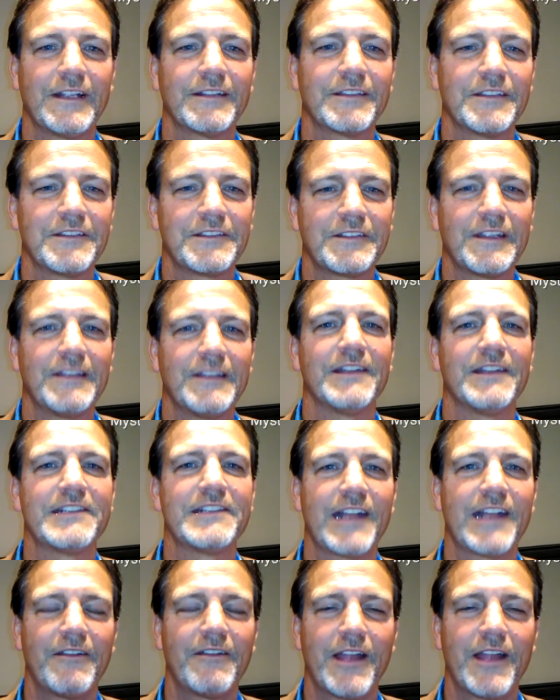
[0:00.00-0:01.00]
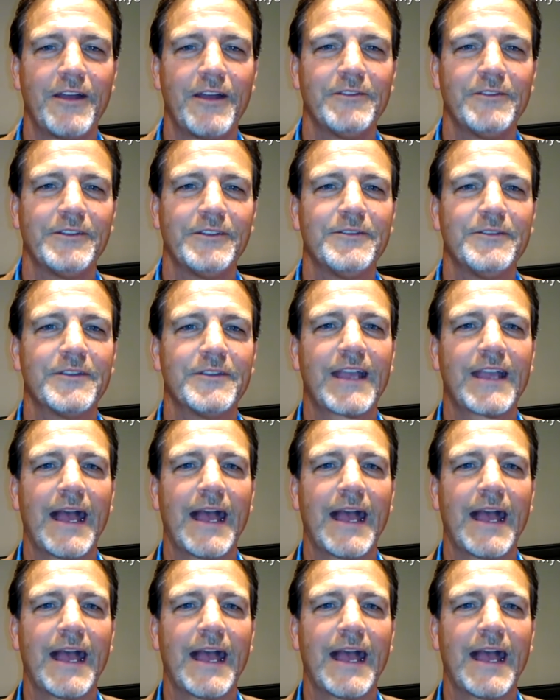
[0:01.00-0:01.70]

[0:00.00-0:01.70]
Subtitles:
like to send a shout out to the